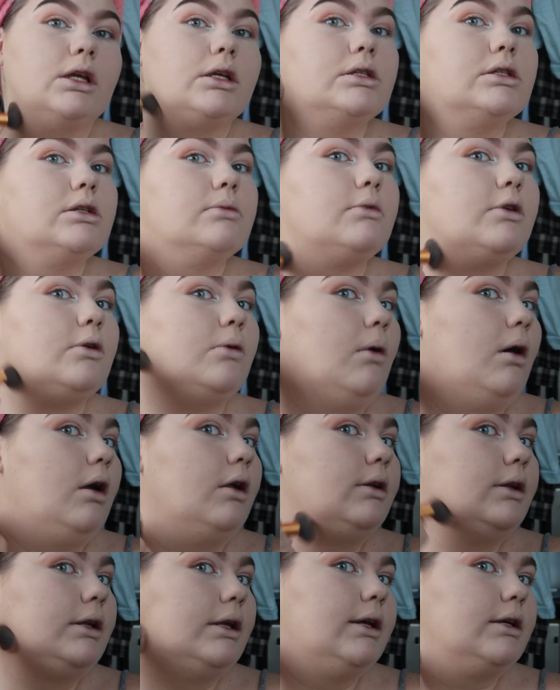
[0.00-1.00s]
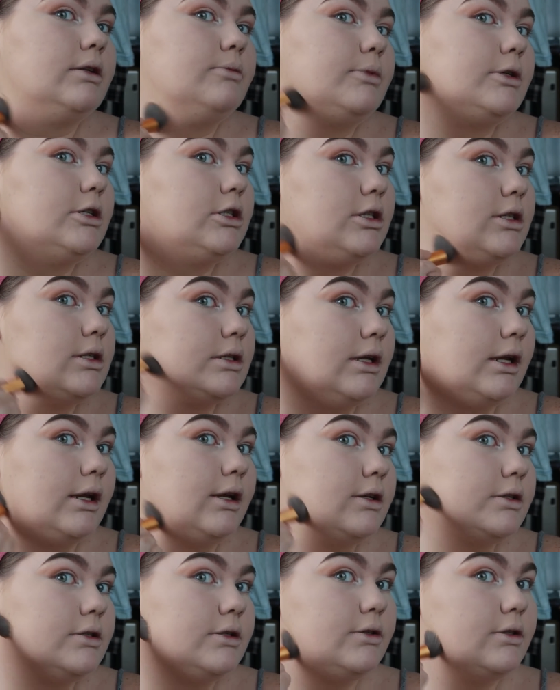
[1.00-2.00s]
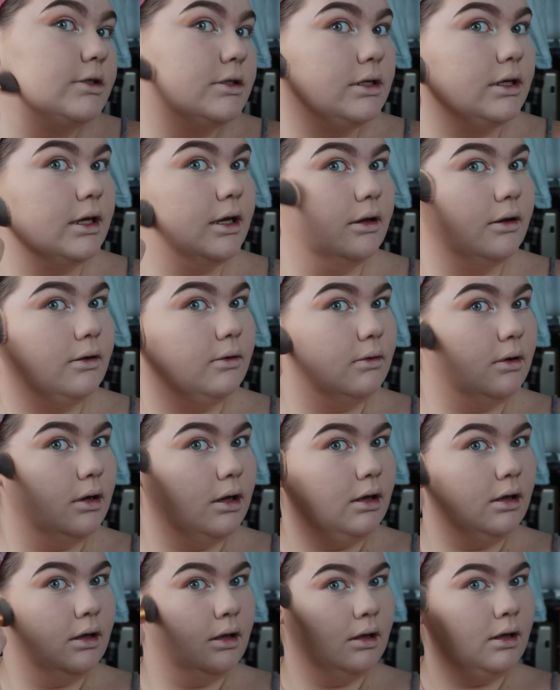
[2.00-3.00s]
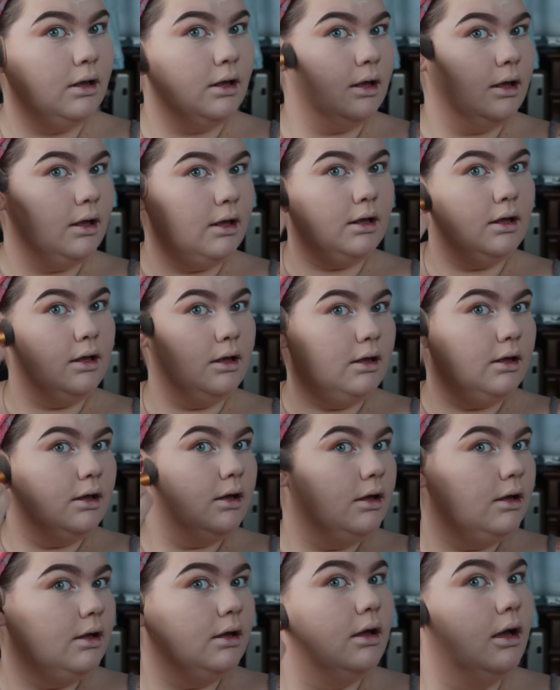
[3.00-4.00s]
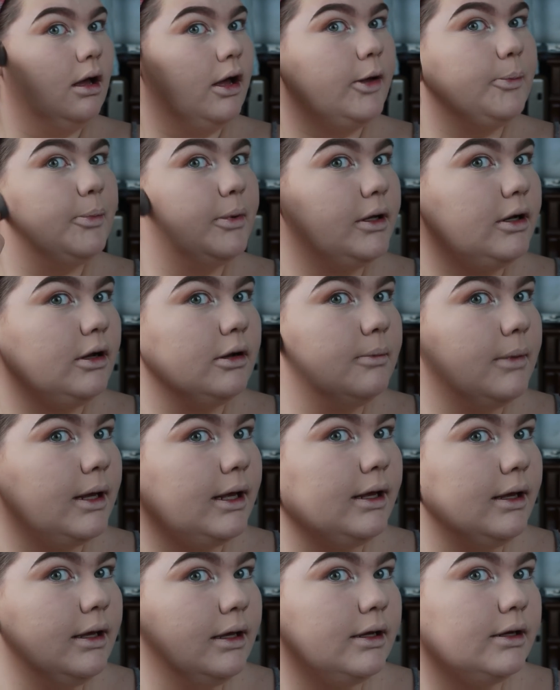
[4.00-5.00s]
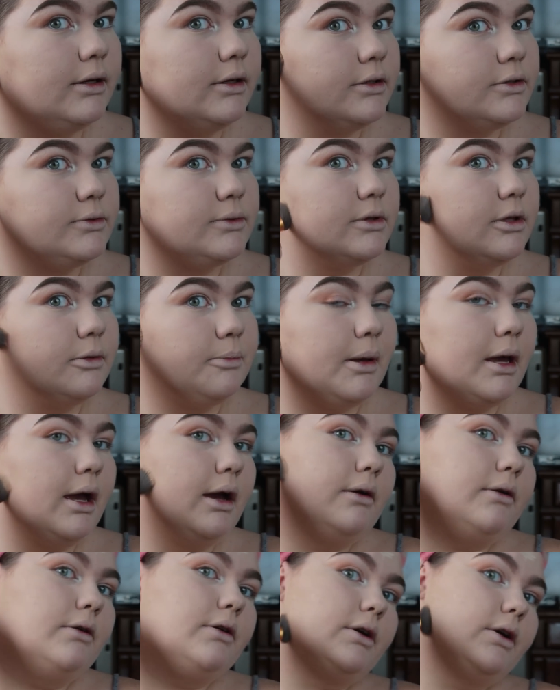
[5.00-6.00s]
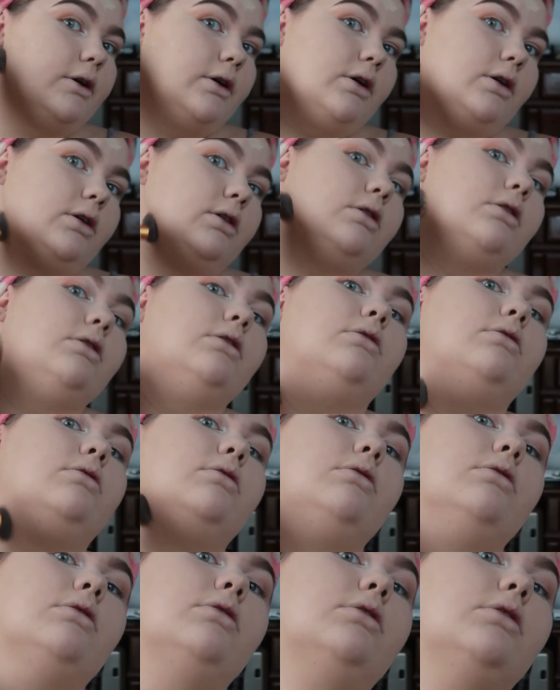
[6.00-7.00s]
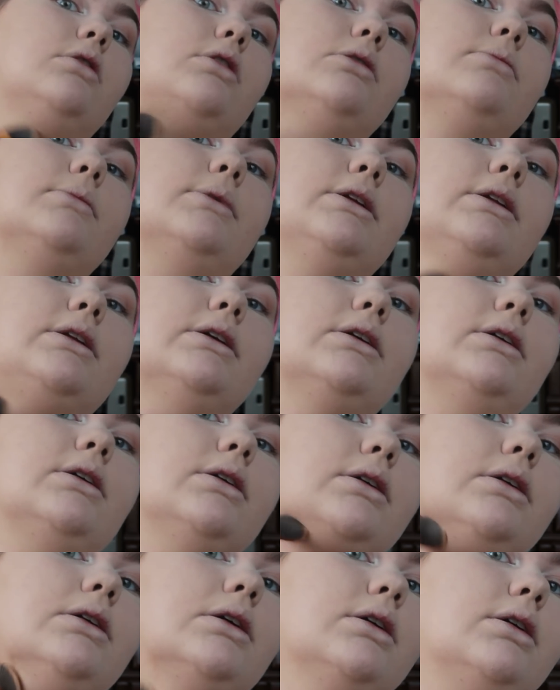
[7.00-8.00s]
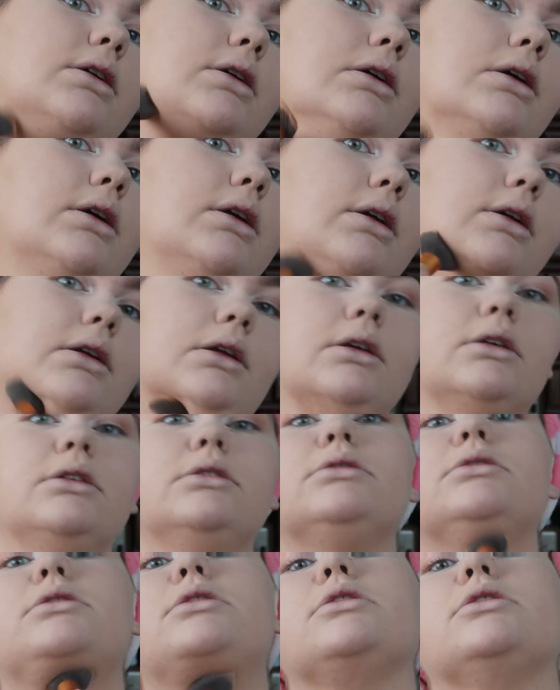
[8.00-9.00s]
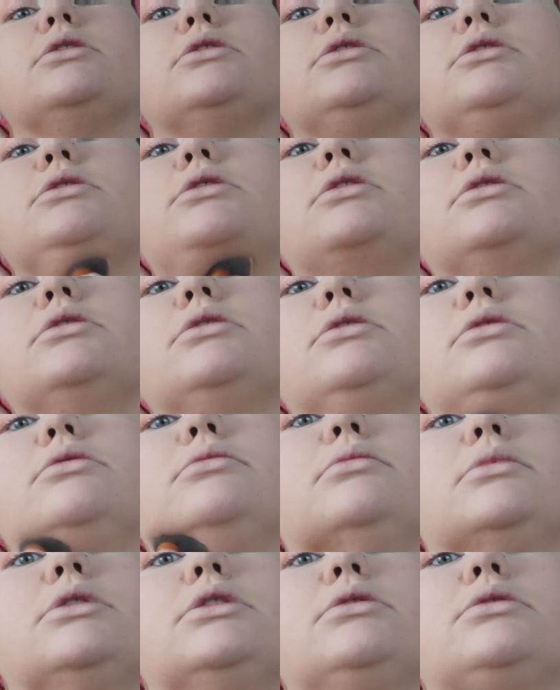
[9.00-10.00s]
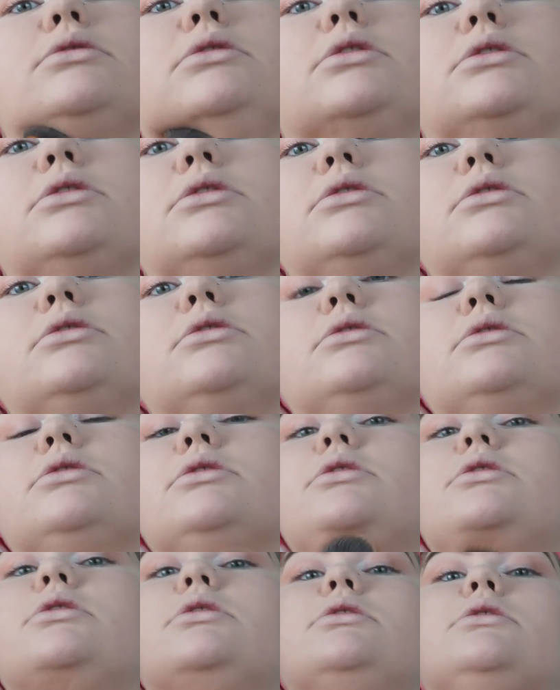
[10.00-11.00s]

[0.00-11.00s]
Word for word: some quality-ass brushes? And I also just go up and on my ears with the powder, on my neck, in circular motions.